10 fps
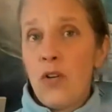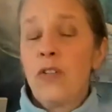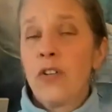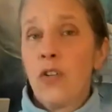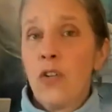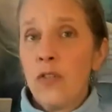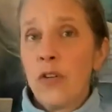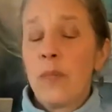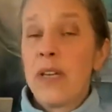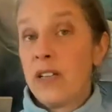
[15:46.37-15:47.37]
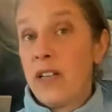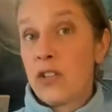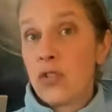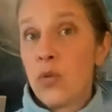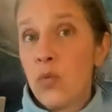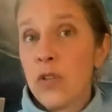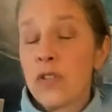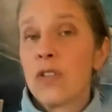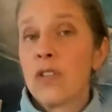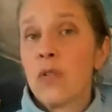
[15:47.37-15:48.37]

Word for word: over and over and make it actually worse.